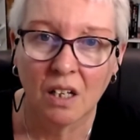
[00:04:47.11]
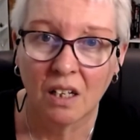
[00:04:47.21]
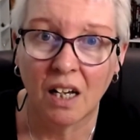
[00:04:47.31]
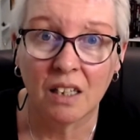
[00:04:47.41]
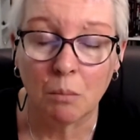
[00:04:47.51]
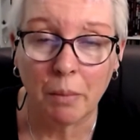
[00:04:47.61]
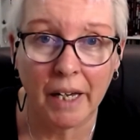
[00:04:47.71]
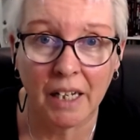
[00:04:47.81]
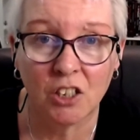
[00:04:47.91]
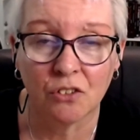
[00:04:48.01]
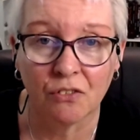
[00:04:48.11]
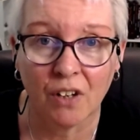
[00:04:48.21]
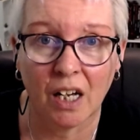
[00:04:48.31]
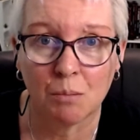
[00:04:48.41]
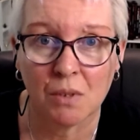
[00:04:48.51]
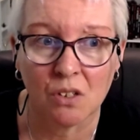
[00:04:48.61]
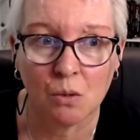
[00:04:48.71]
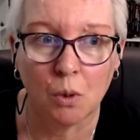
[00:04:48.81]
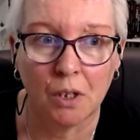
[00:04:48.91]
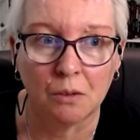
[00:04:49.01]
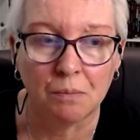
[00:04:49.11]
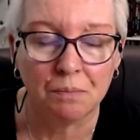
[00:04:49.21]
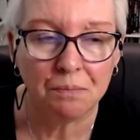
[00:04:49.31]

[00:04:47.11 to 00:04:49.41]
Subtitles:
and the Page of Cups as well.